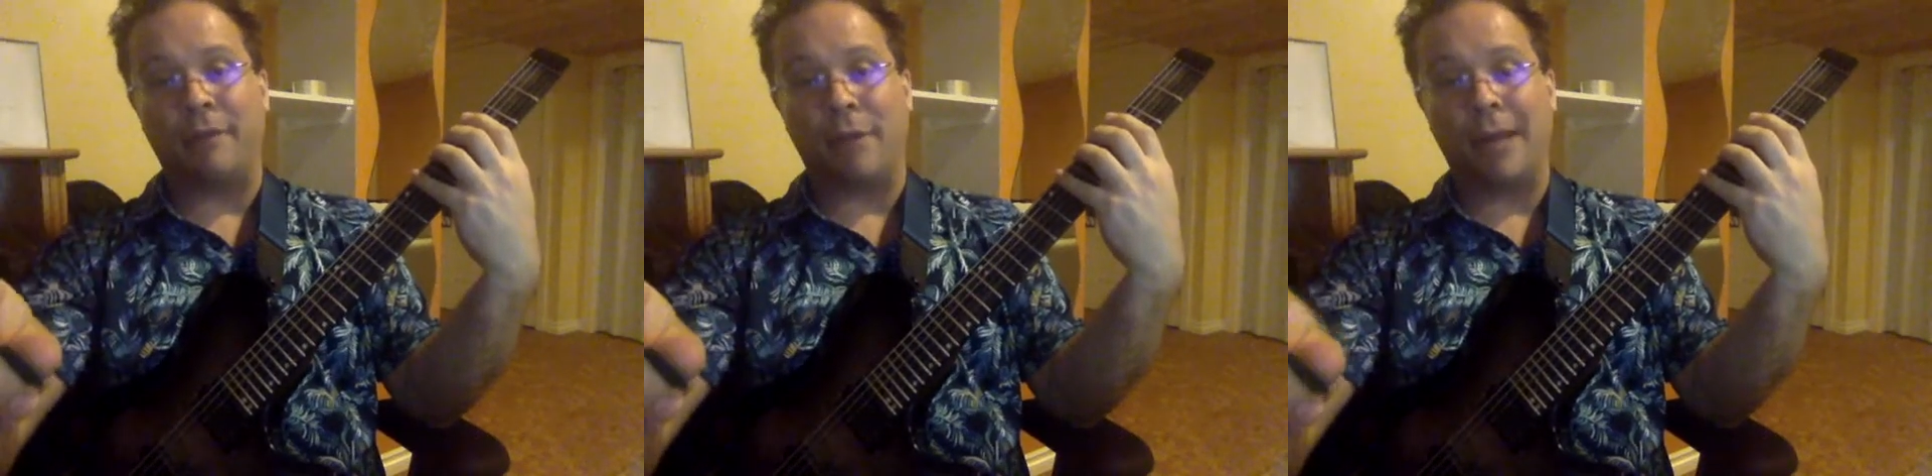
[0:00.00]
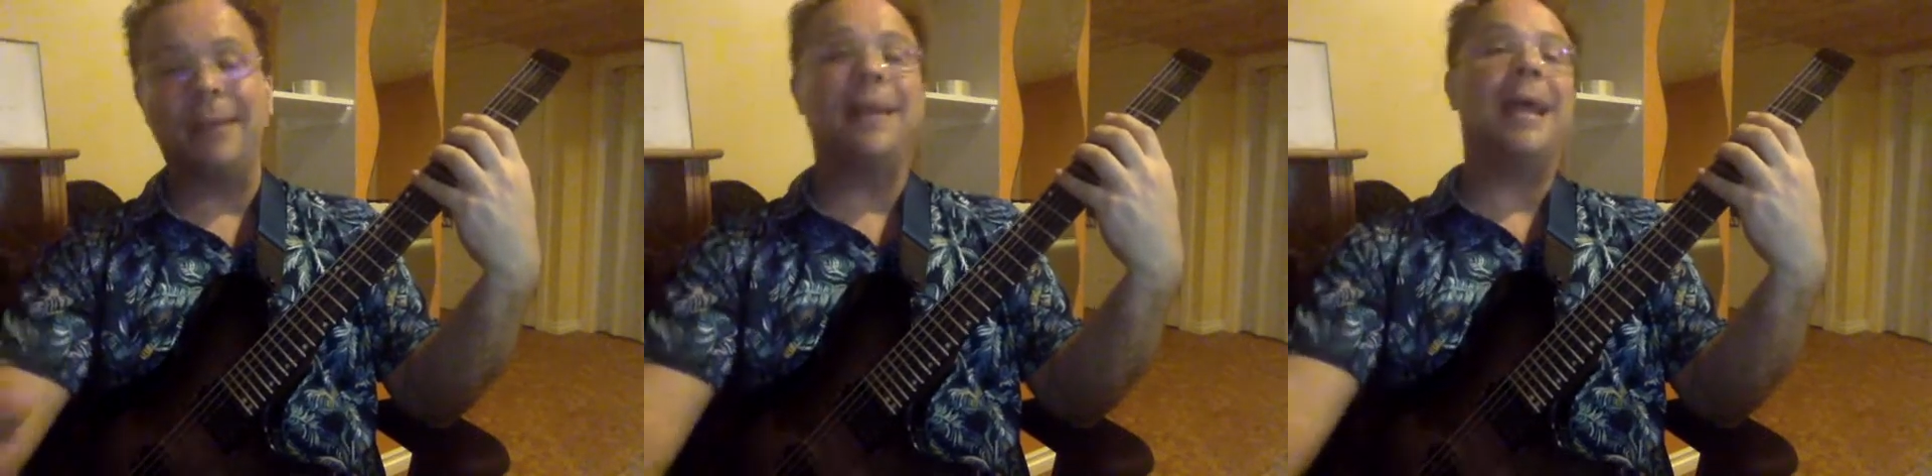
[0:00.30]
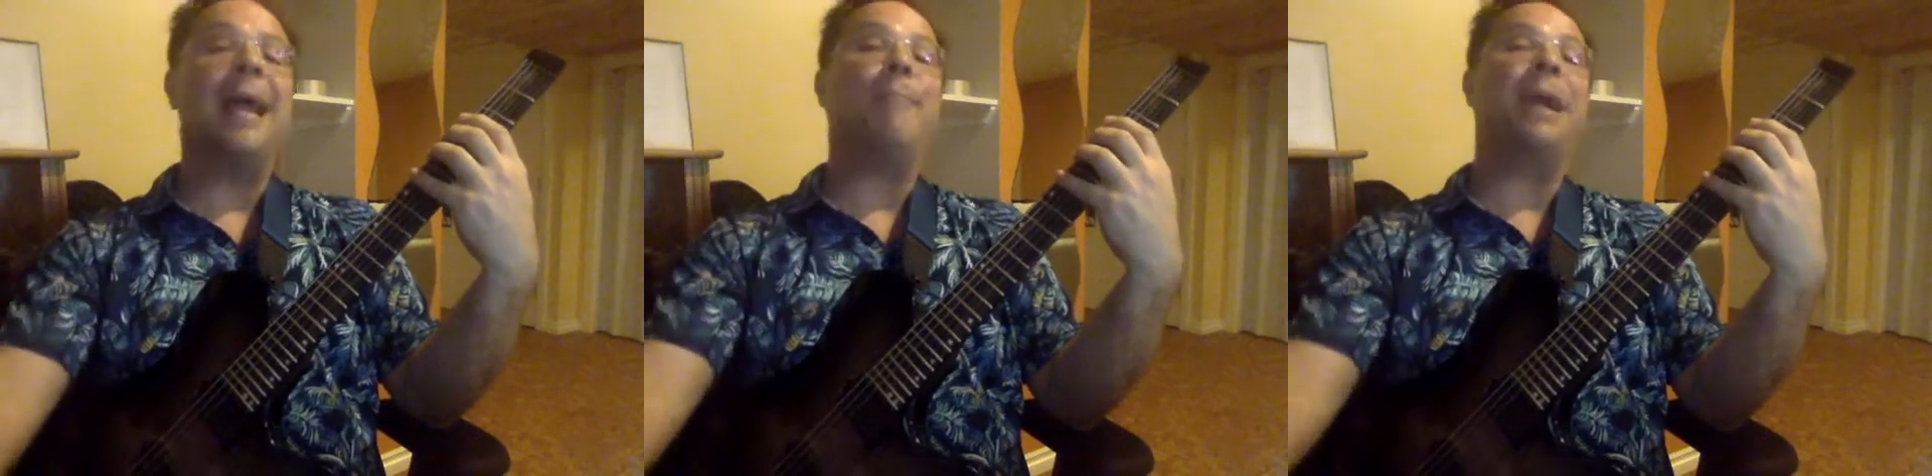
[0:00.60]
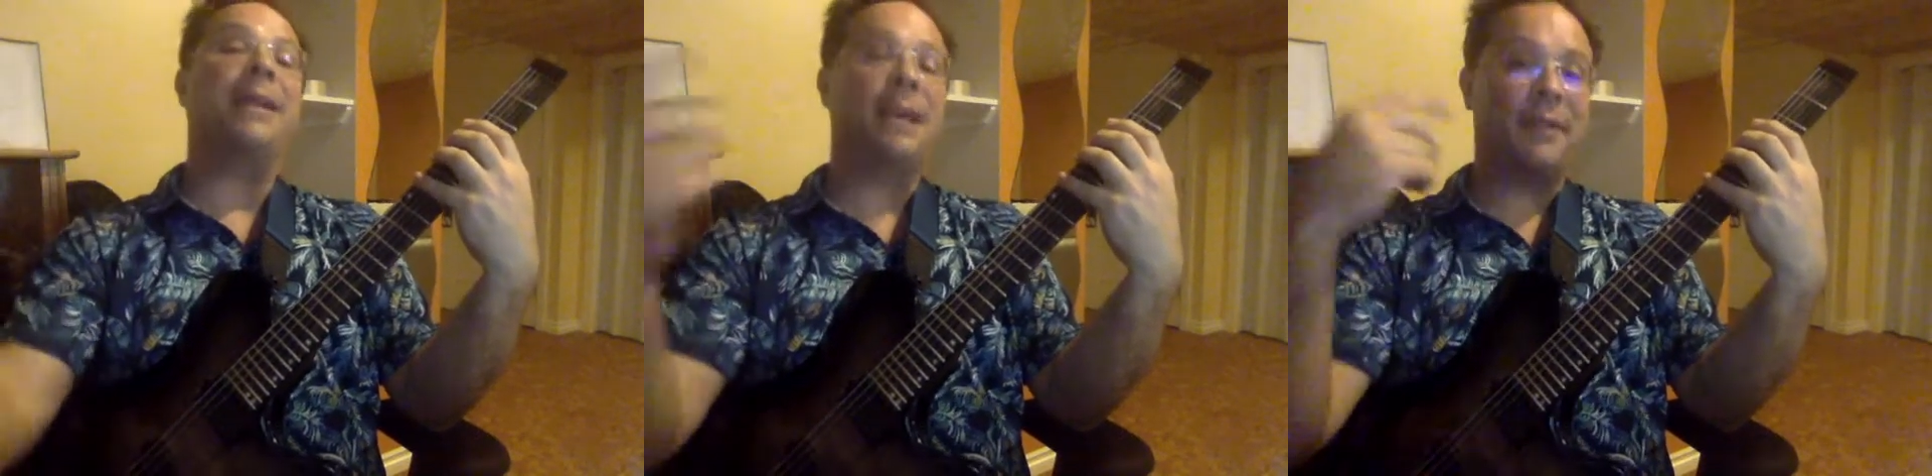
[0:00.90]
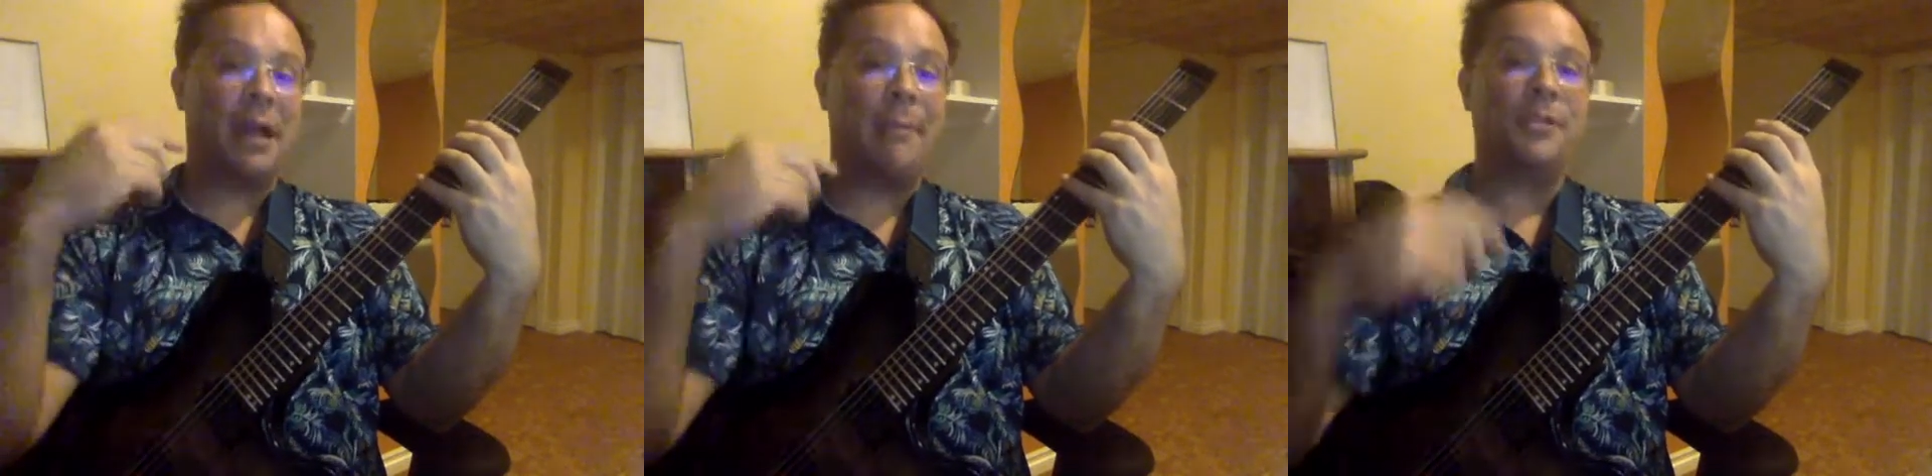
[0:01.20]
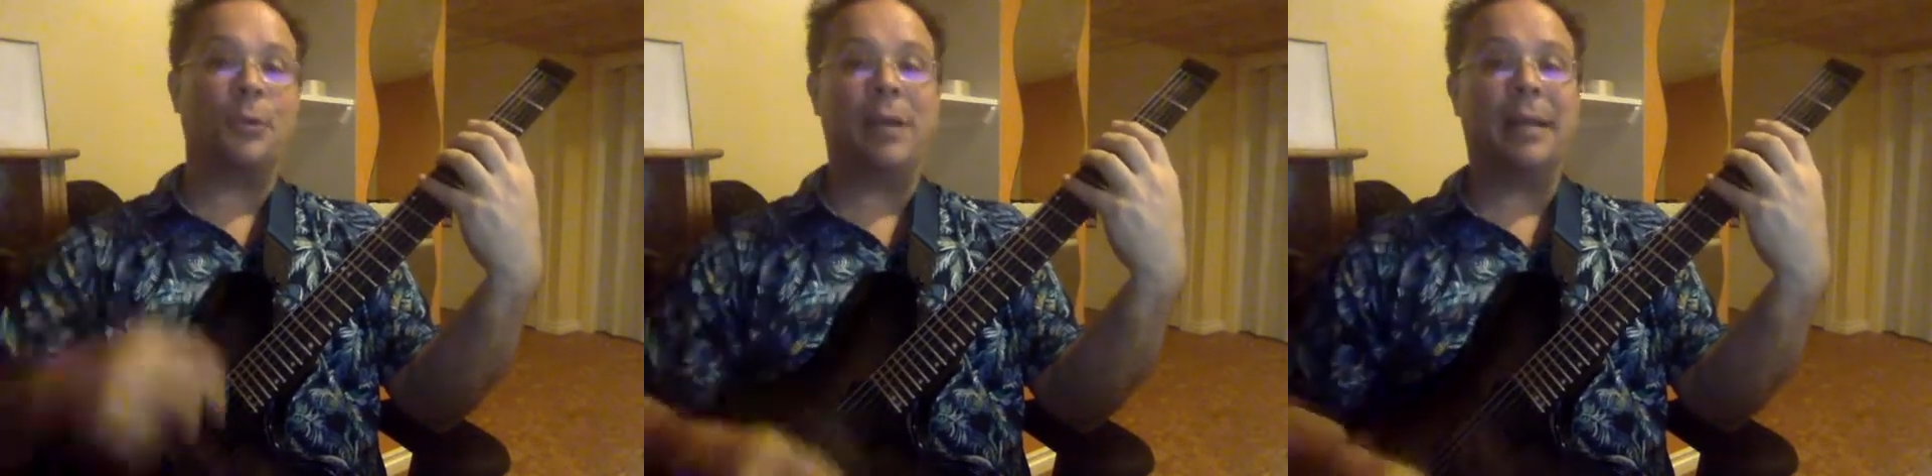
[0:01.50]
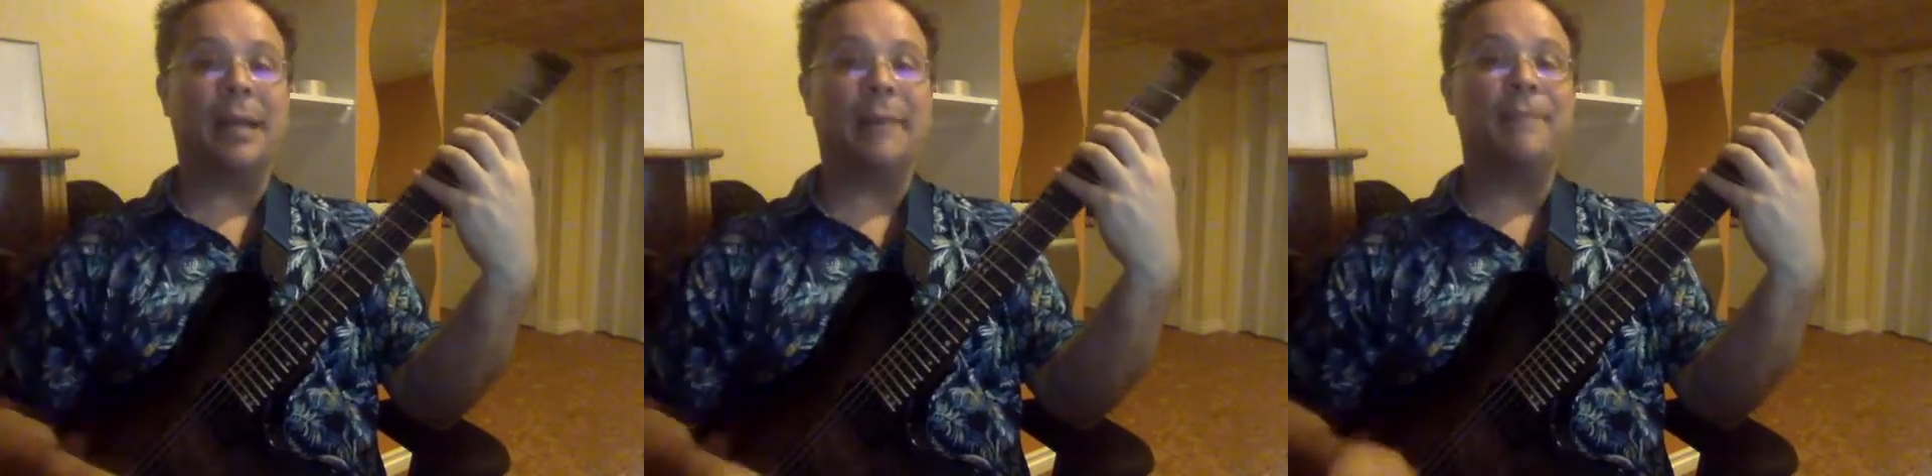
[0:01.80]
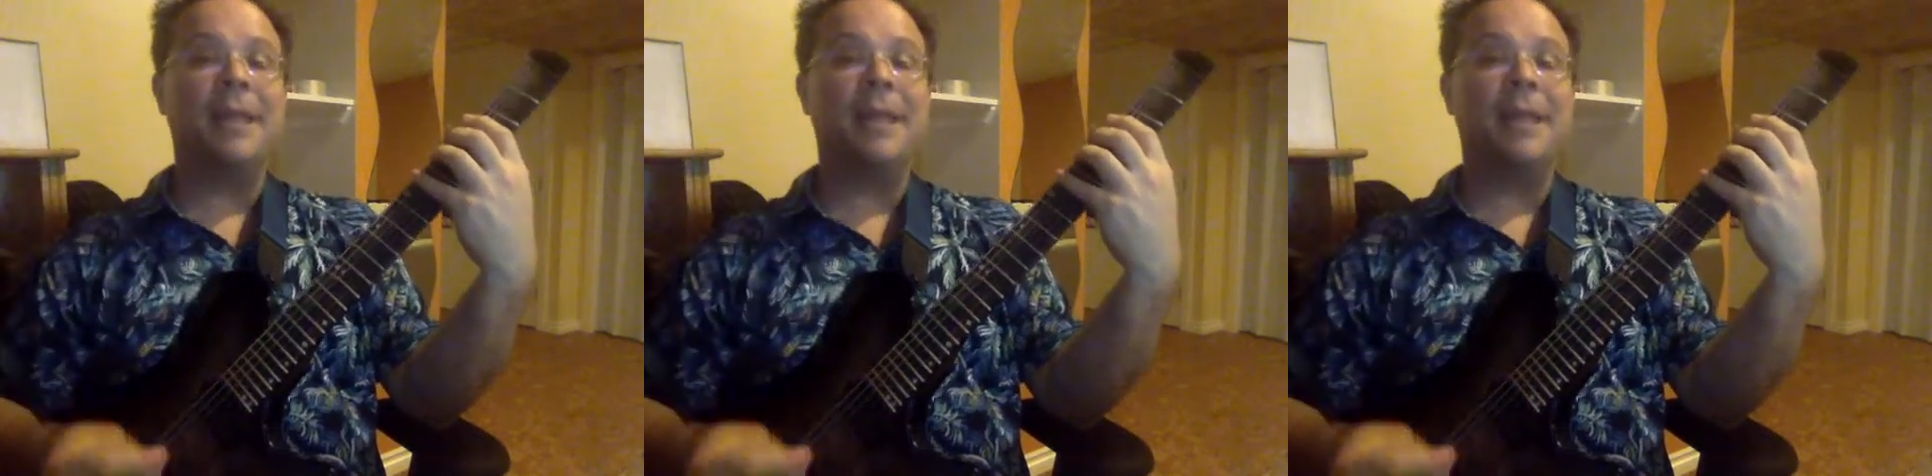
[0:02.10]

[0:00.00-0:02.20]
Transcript: fret and back down the opposite way again.